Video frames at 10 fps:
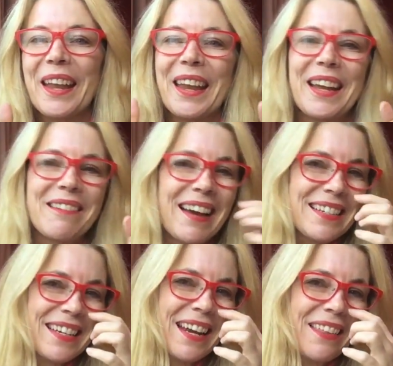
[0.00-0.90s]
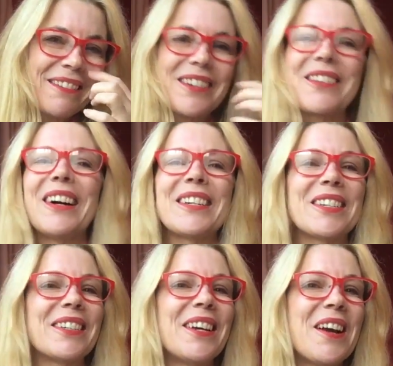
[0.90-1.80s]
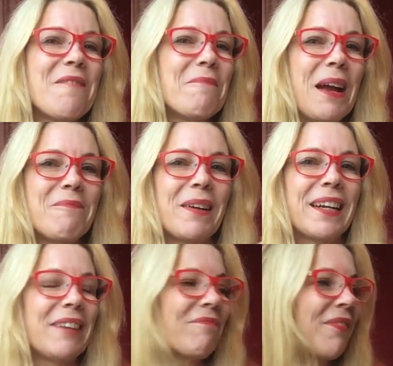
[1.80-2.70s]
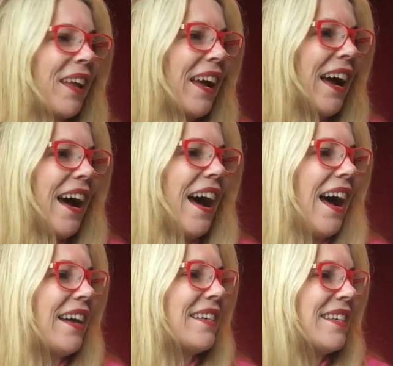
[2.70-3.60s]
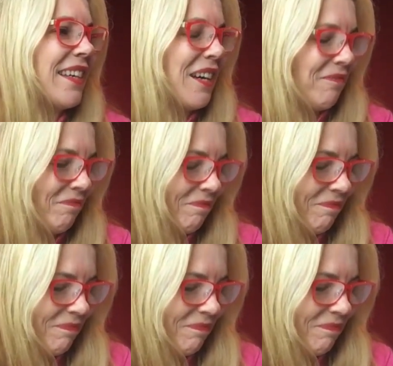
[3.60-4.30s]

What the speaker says: get her act together and trying to make money and trying